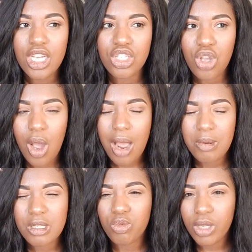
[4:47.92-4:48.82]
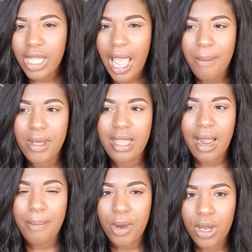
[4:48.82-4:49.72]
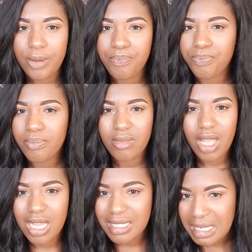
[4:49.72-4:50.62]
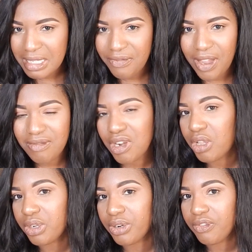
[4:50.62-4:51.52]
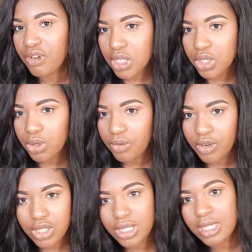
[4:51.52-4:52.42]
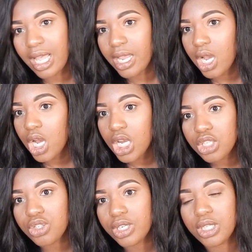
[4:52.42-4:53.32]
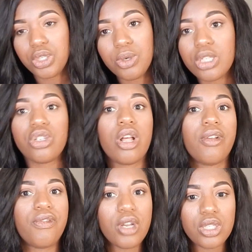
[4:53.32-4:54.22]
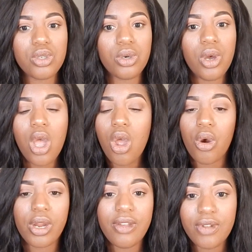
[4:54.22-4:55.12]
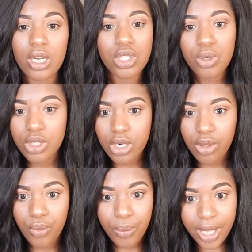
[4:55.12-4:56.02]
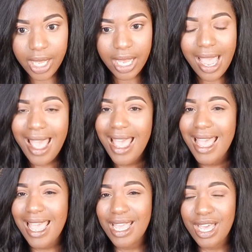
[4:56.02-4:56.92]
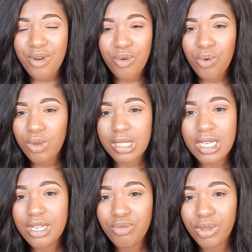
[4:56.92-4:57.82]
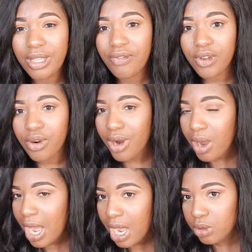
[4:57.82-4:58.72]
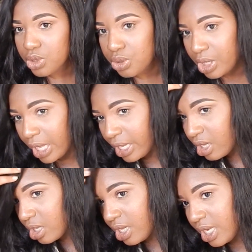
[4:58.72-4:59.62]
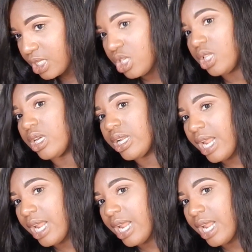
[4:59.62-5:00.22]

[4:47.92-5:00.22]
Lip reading: So I was really happy that I bought a $65 frontal versus like $100-$200 frontal, or even a $200 wig, and couldn't really figure out how to like get it to look